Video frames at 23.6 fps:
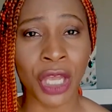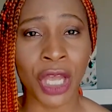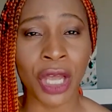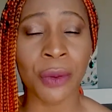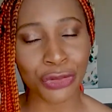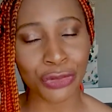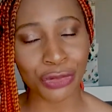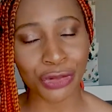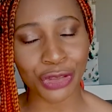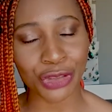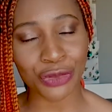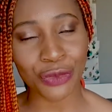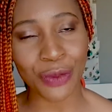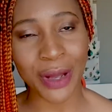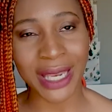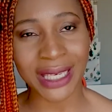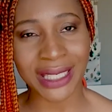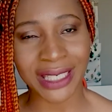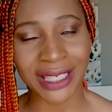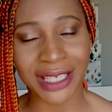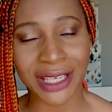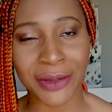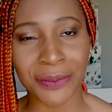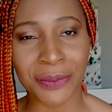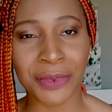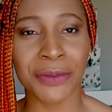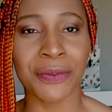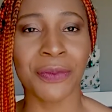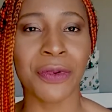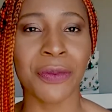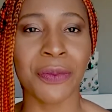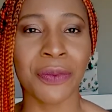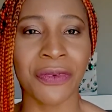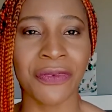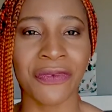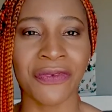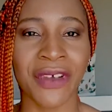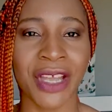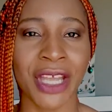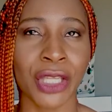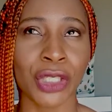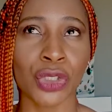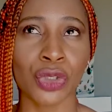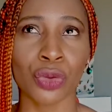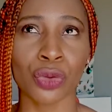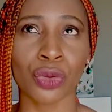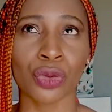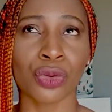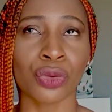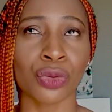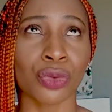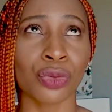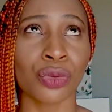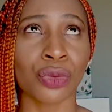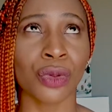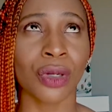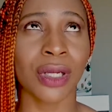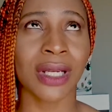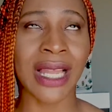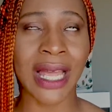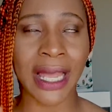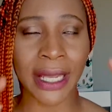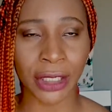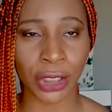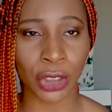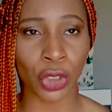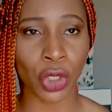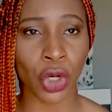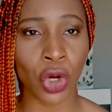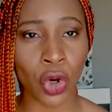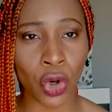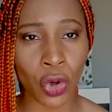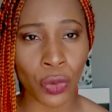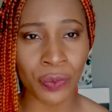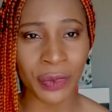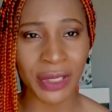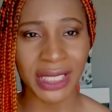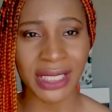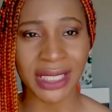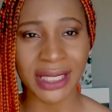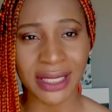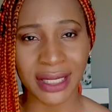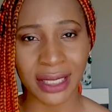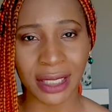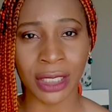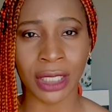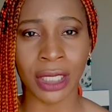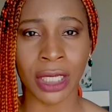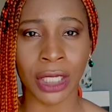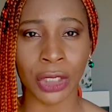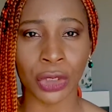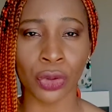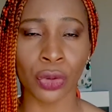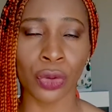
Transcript: Usually people prefer to do like the home internet.